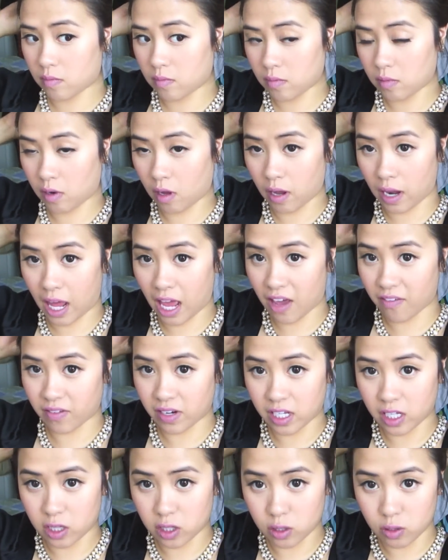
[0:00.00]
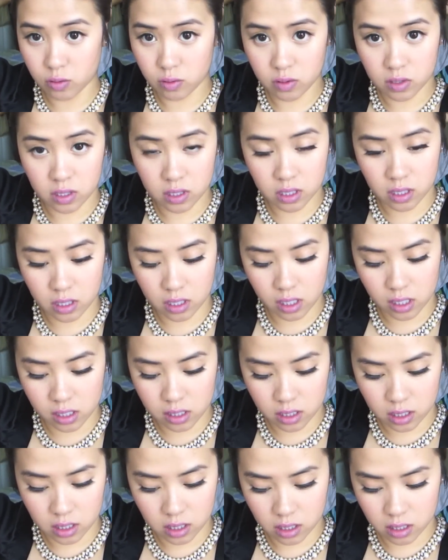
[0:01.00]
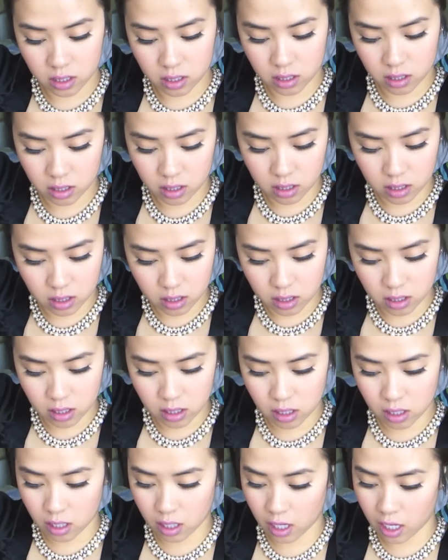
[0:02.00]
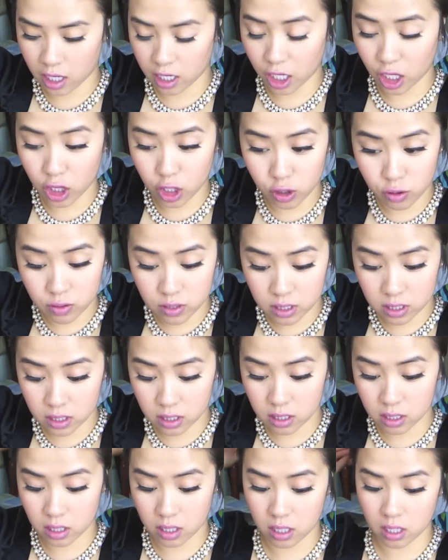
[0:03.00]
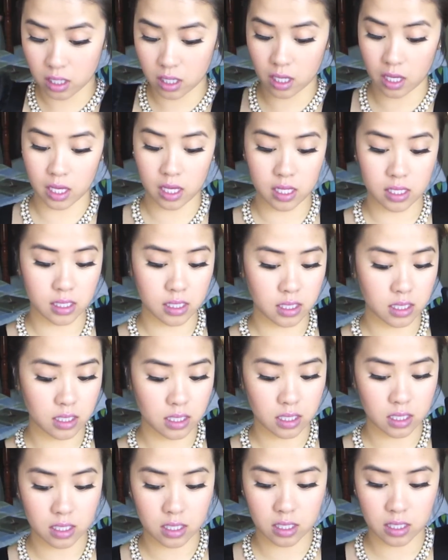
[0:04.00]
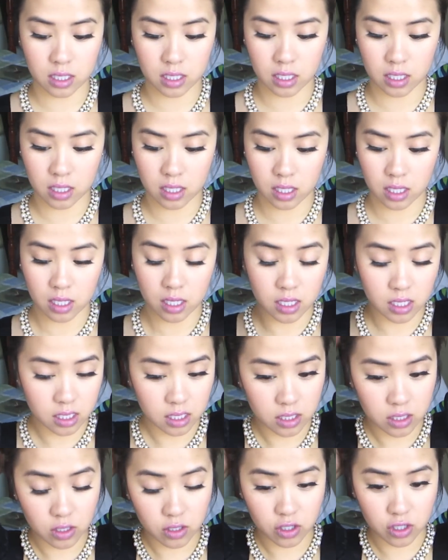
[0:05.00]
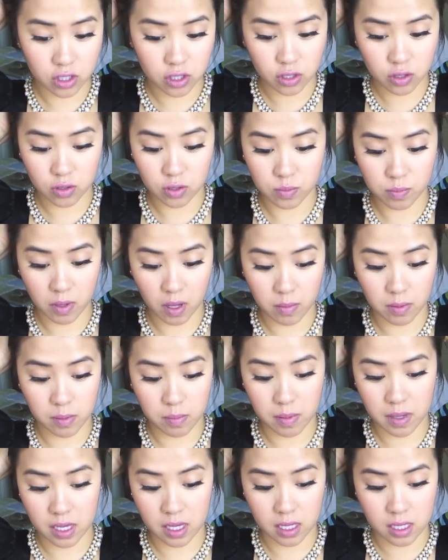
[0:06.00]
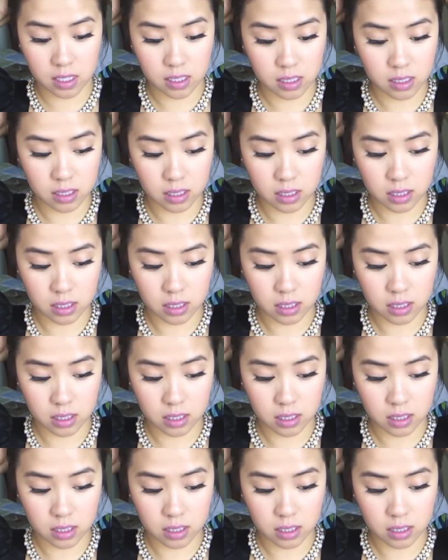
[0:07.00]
not have any looseness, any loose ends. So just use bobby pins.